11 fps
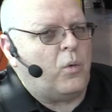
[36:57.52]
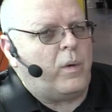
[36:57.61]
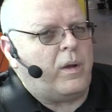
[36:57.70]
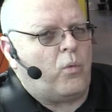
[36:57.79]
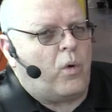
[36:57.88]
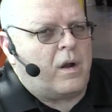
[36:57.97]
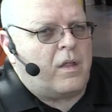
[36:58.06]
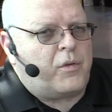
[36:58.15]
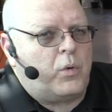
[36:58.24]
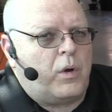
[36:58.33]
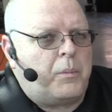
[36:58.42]
we run
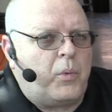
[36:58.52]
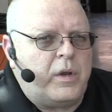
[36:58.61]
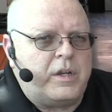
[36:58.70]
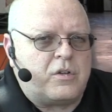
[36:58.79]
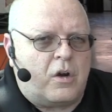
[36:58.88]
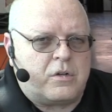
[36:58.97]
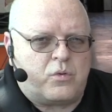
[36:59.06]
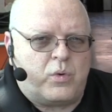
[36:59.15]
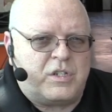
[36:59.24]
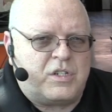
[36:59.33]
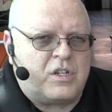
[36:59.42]
it through a pre-charge
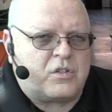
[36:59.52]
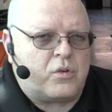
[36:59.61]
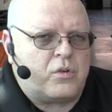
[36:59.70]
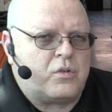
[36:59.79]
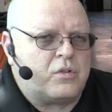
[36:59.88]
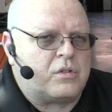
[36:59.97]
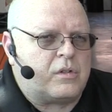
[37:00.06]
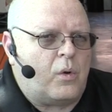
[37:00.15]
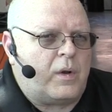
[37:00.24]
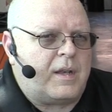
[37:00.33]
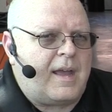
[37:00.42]
resistor to slow it